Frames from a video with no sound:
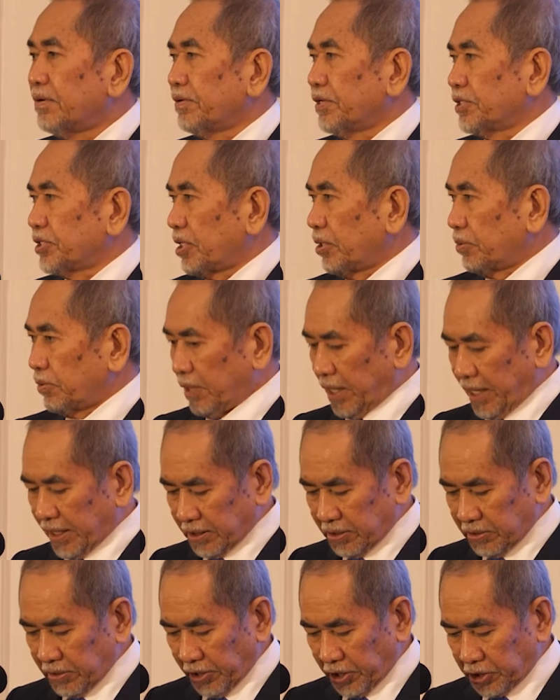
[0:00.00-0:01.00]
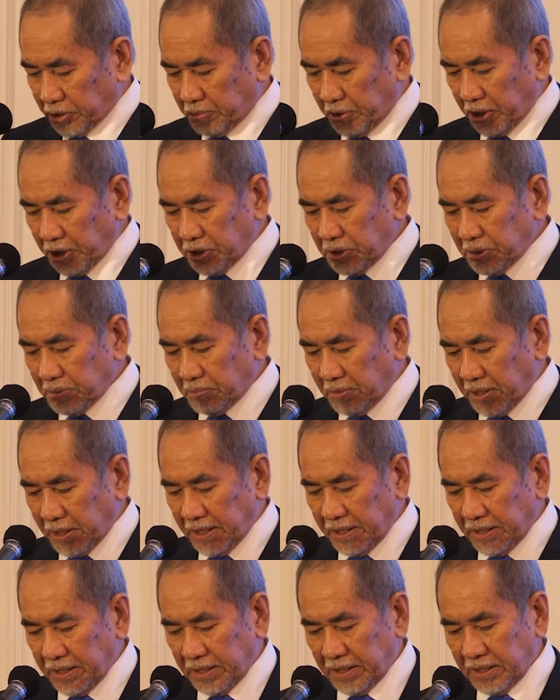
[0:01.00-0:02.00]
First, I would like to express
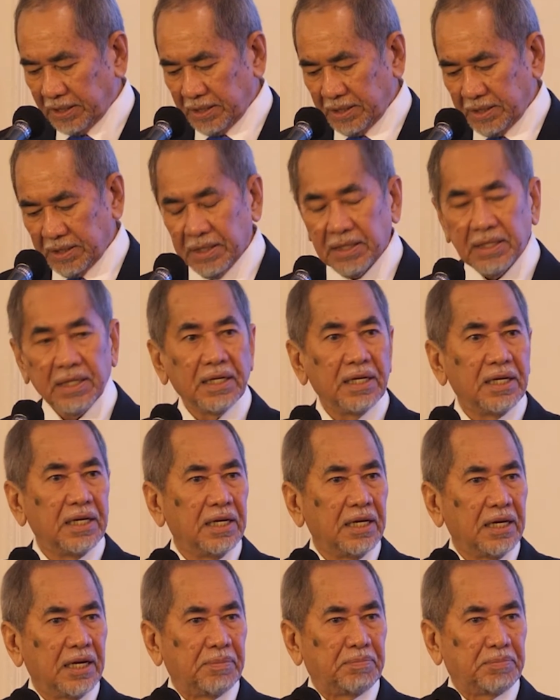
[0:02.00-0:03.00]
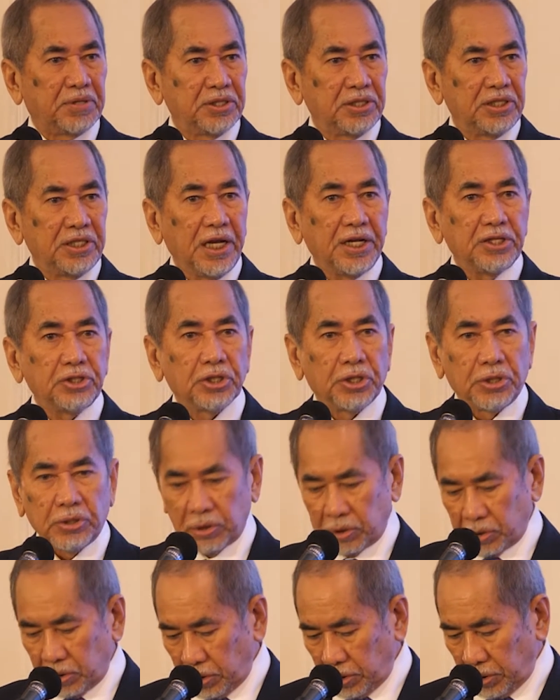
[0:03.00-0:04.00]
my
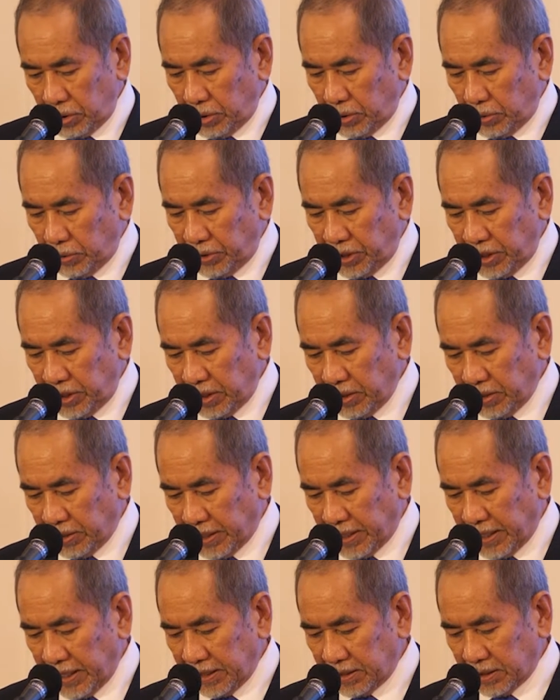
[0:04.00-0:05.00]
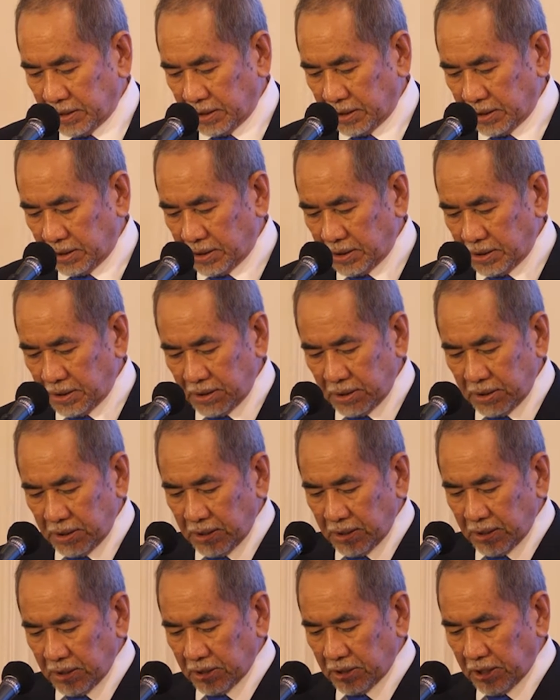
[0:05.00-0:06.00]
appreciation to the organizers,
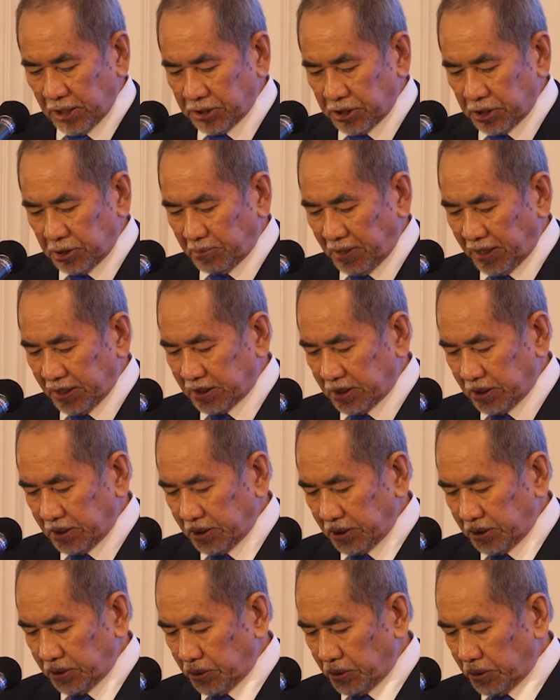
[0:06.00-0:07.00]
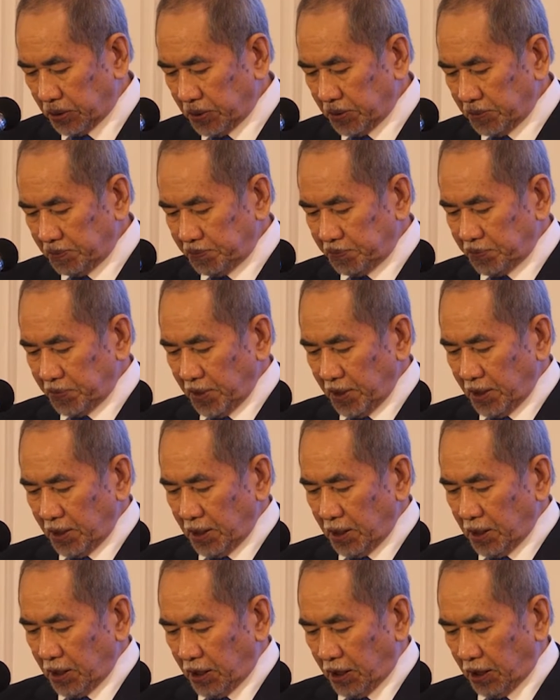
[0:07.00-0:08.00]
Tan Sri Michael Yeoh
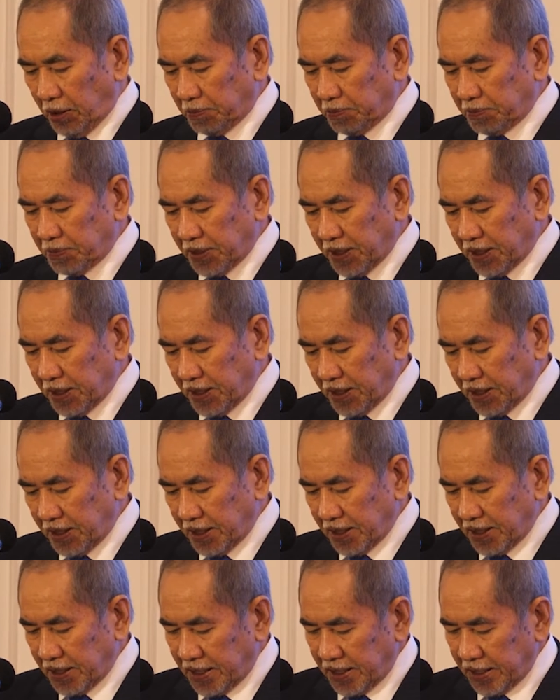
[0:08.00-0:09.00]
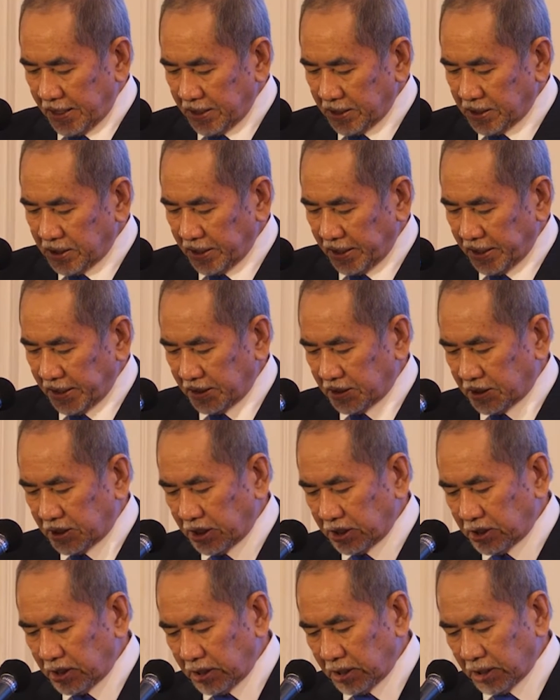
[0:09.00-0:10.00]
of KSI
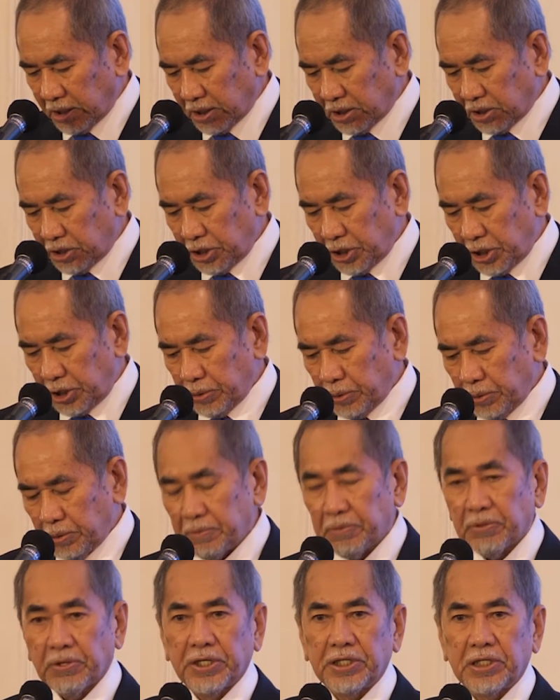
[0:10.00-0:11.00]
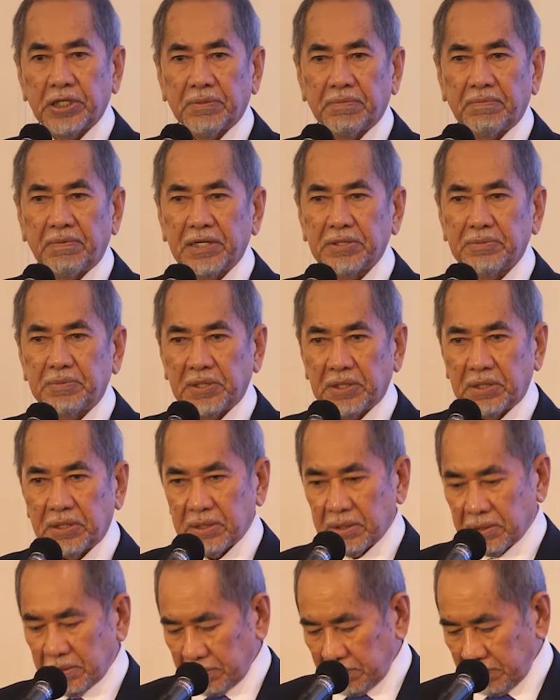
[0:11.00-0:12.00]
Strategic Institute for Asia
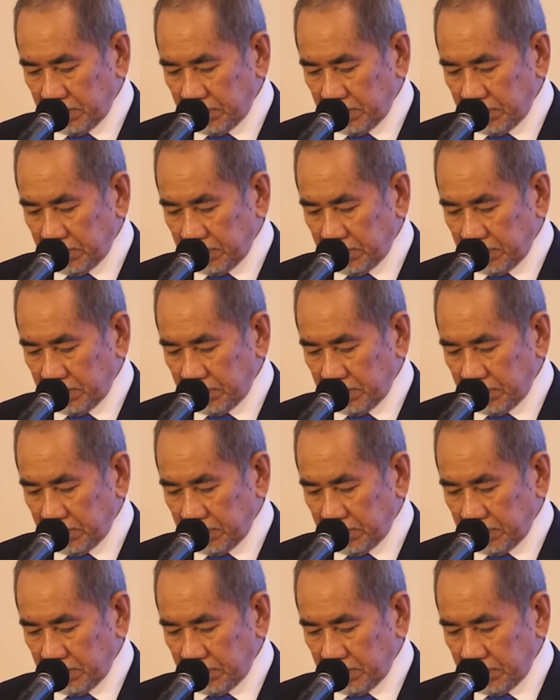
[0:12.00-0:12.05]
Pacific,